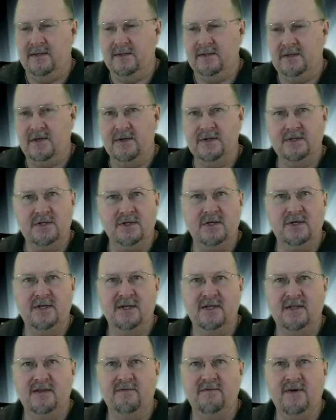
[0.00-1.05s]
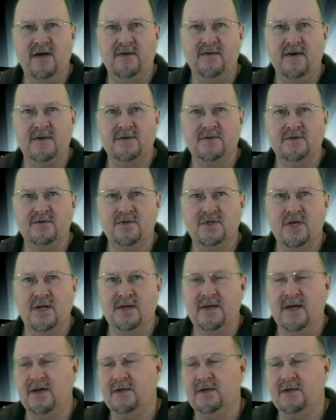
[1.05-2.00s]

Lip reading: as long as they're going to get the 5 hours of sun.